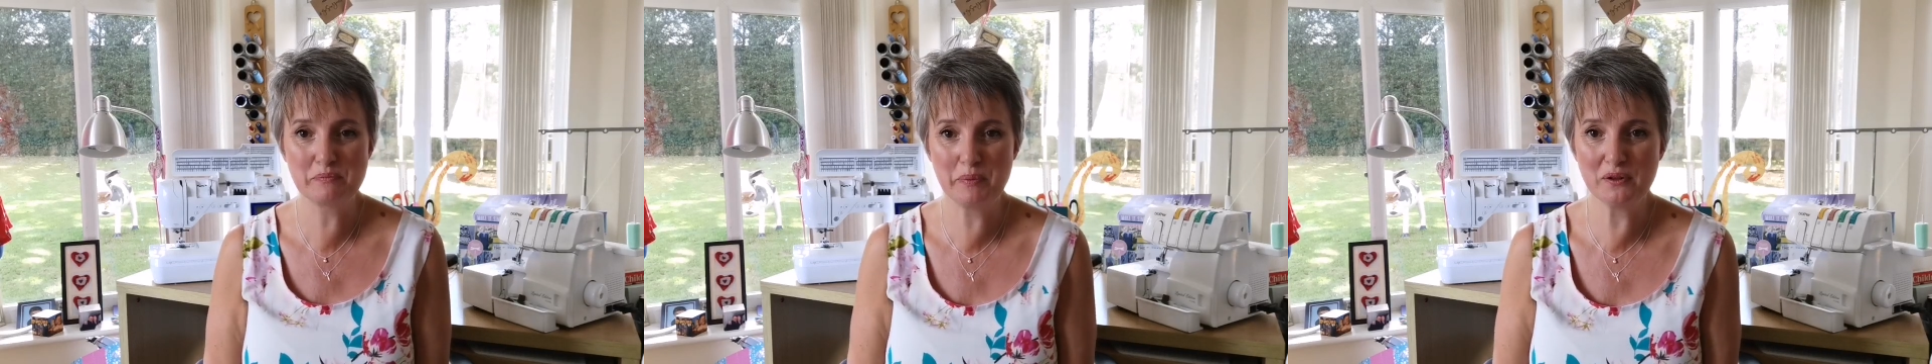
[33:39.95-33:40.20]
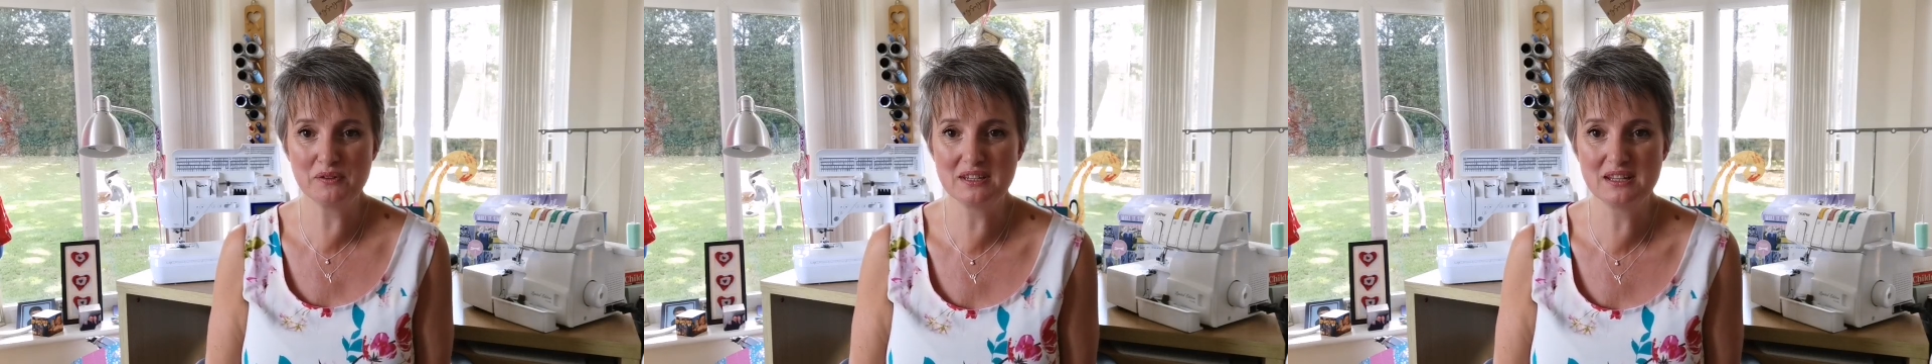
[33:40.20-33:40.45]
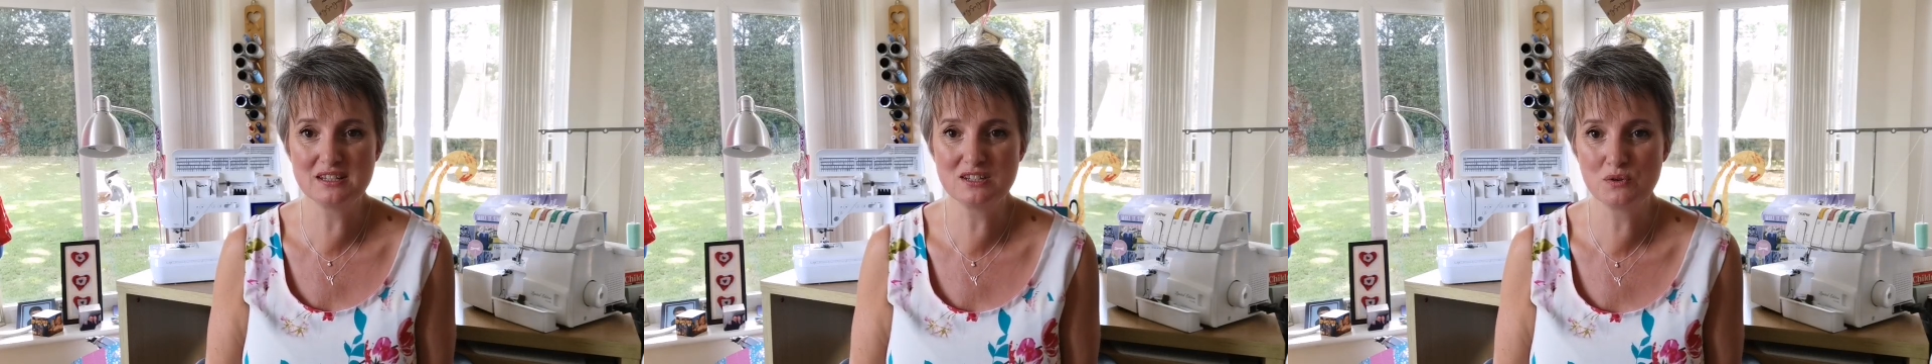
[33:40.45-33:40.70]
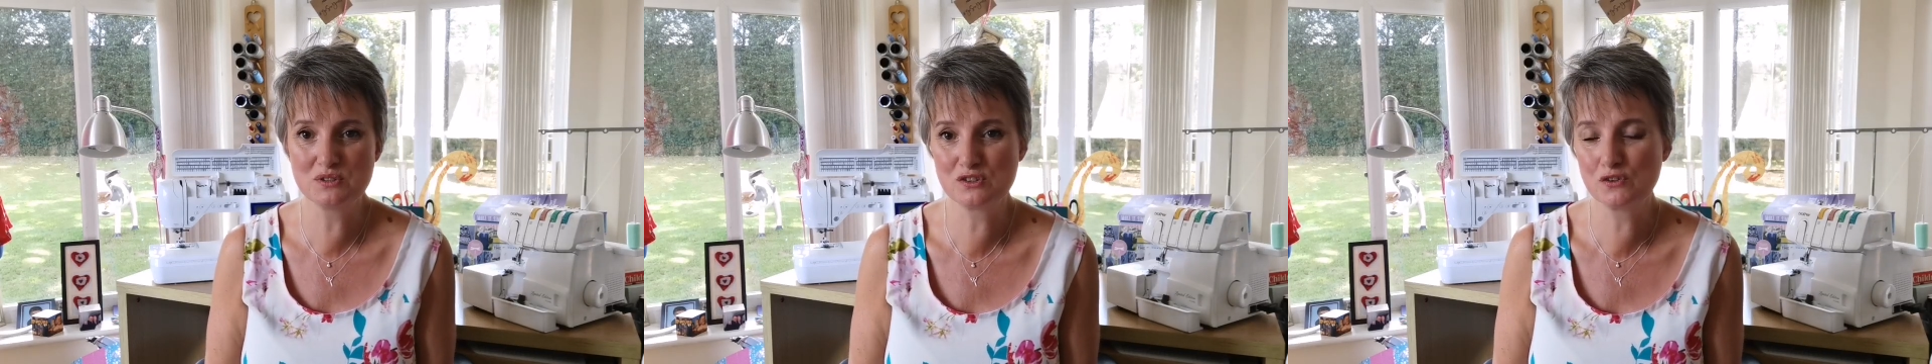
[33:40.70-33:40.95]
building
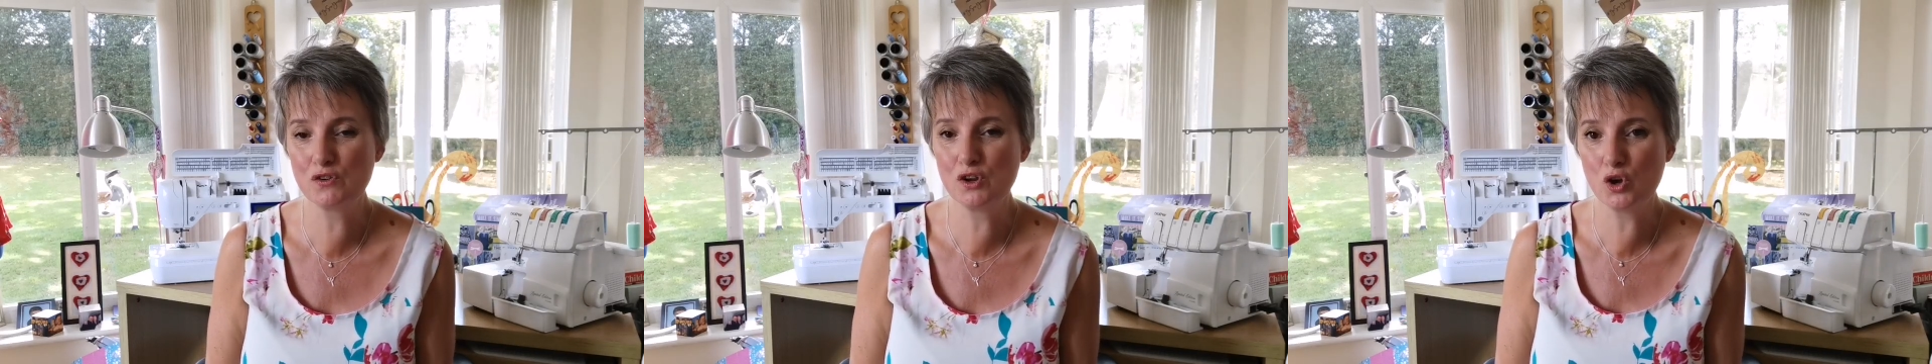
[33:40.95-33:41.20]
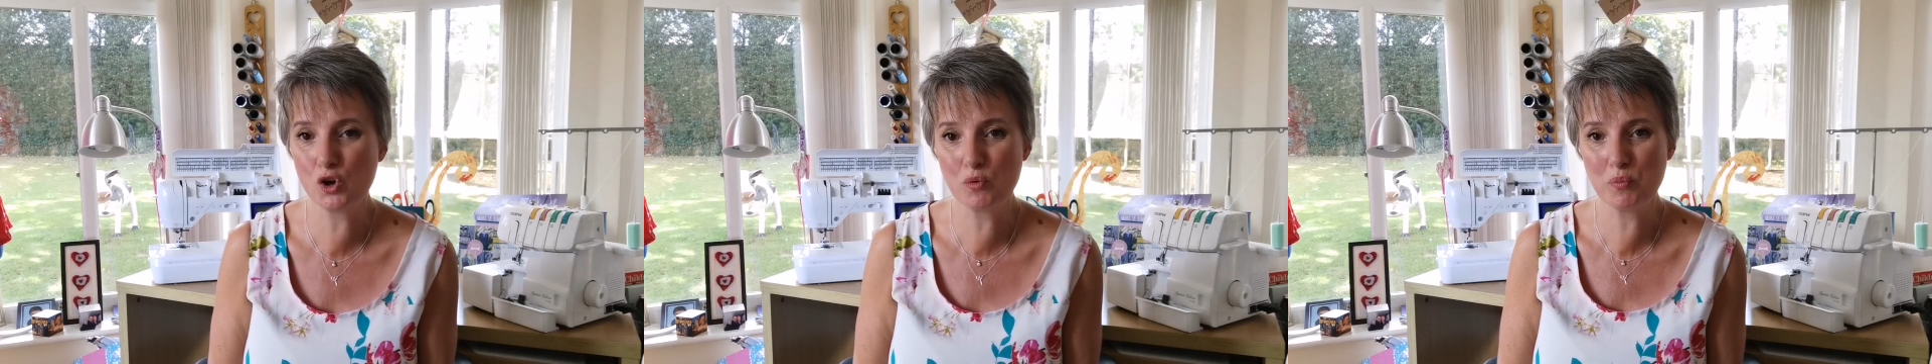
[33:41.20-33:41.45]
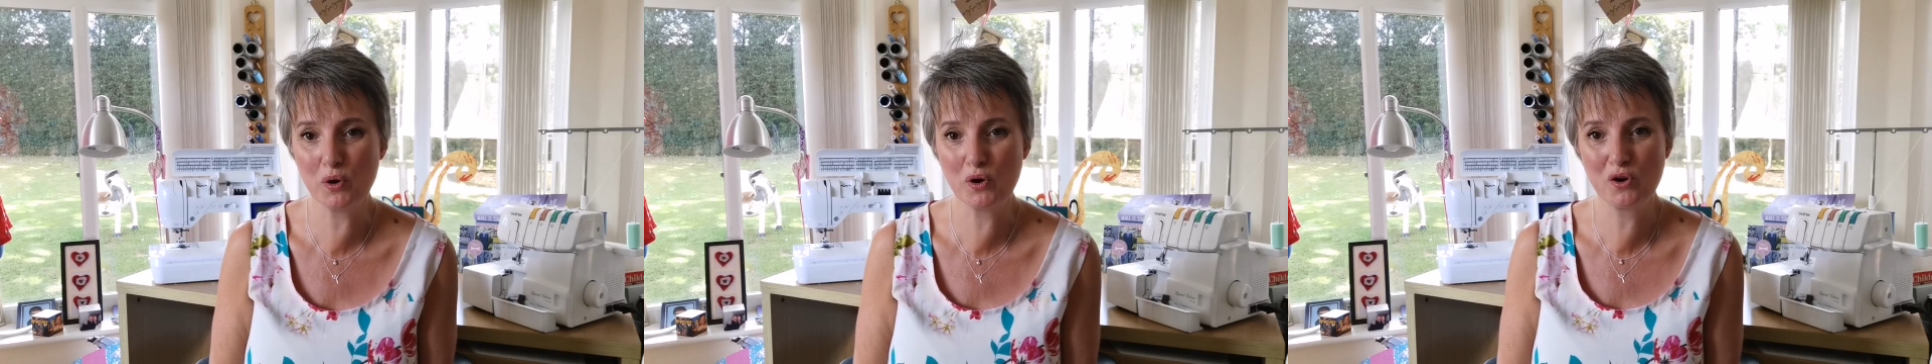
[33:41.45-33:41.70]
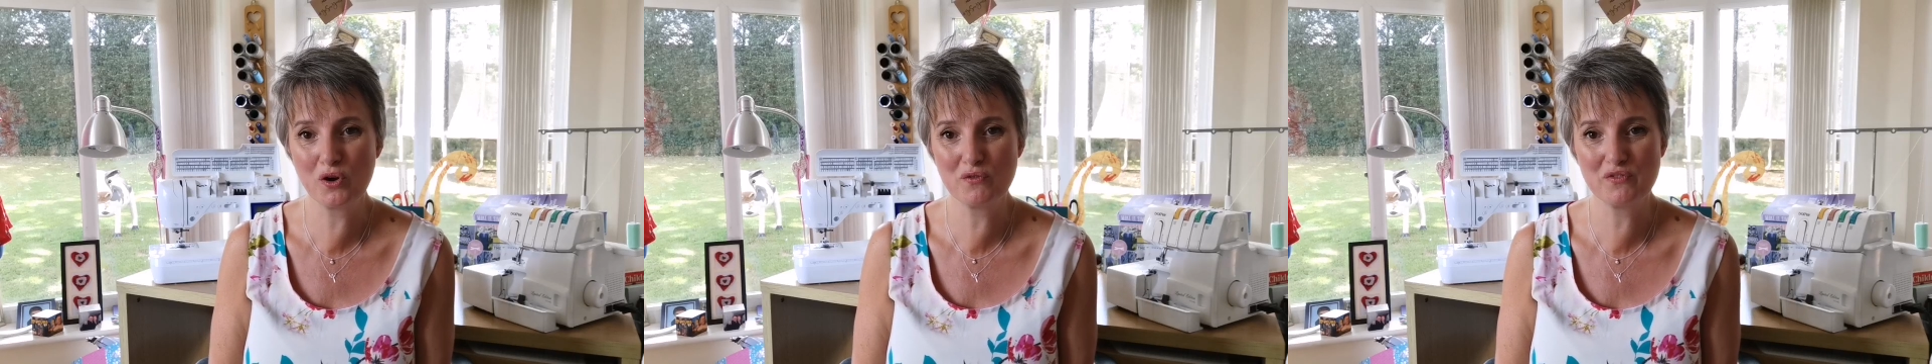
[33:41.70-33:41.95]
to a sort of a
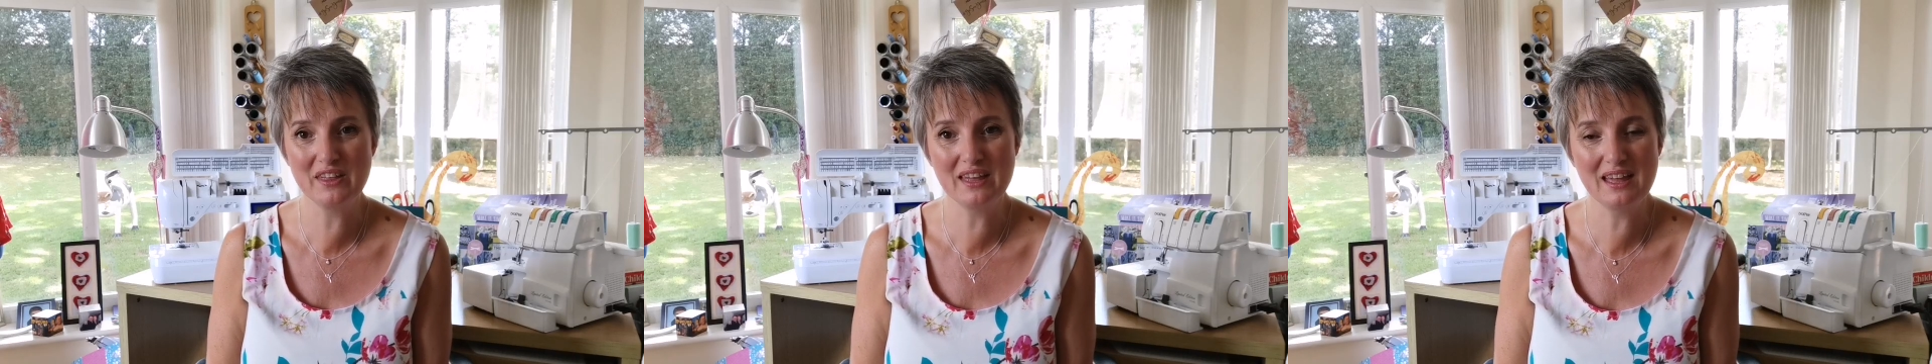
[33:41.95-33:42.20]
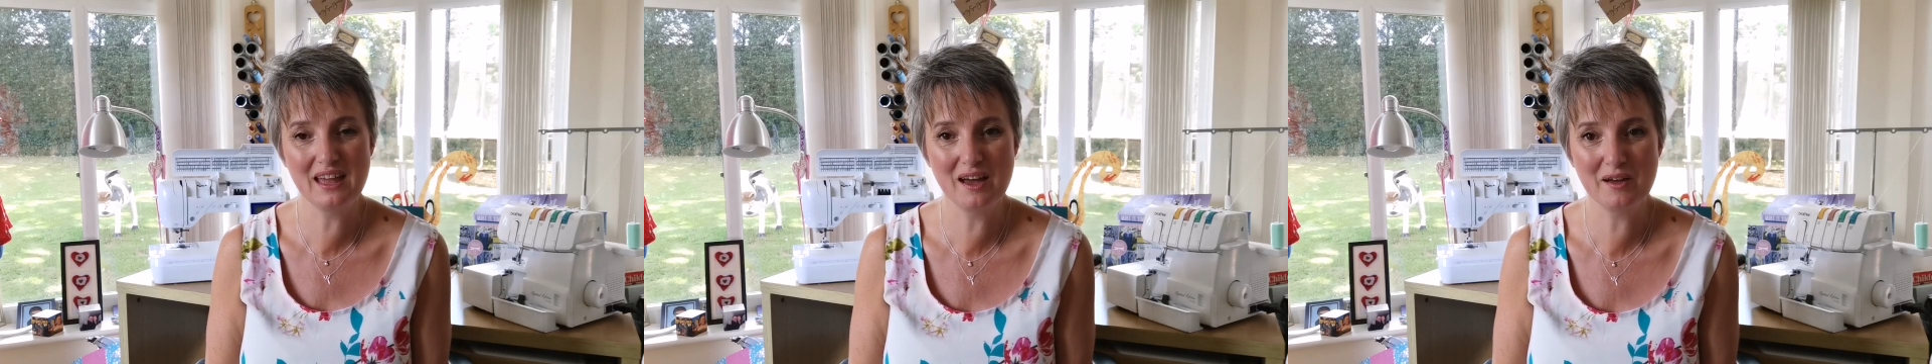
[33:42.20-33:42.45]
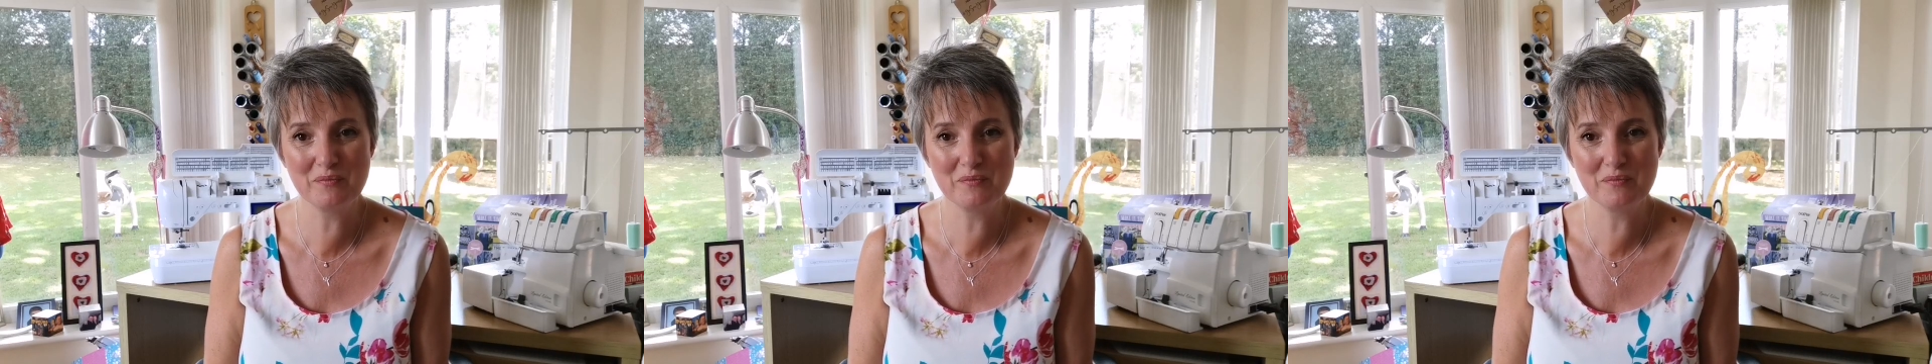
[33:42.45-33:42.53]
lookbook of the